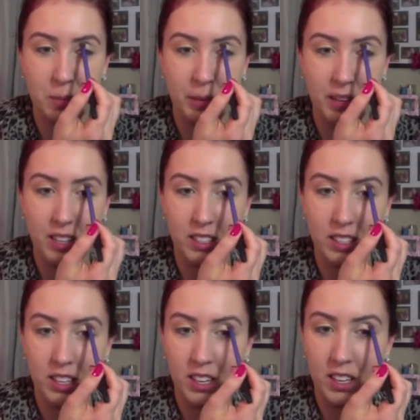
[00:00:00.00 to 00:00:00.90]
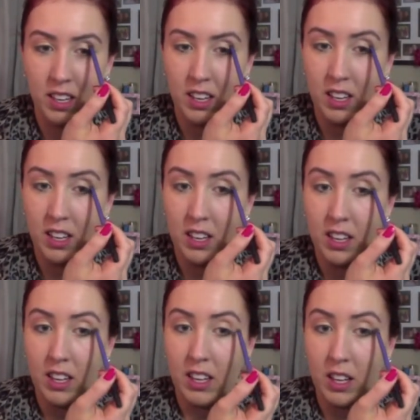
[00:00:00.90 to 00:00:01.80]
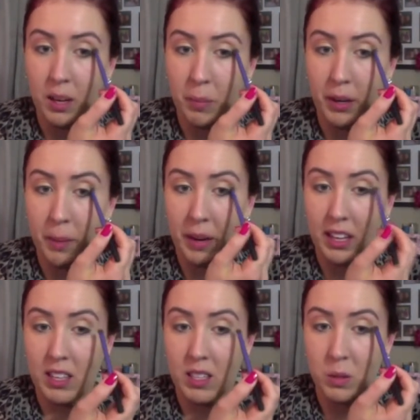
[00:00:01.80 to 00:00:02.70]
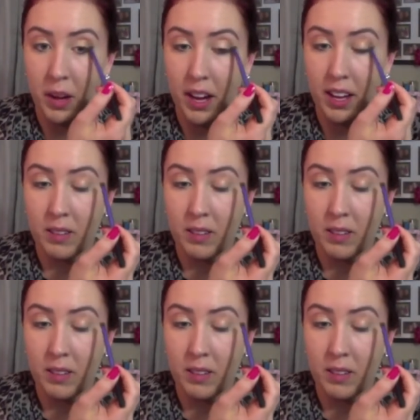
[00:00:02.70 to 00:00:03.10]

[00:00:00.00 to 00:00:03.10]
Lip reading: bit. I'm going to bring it back this way.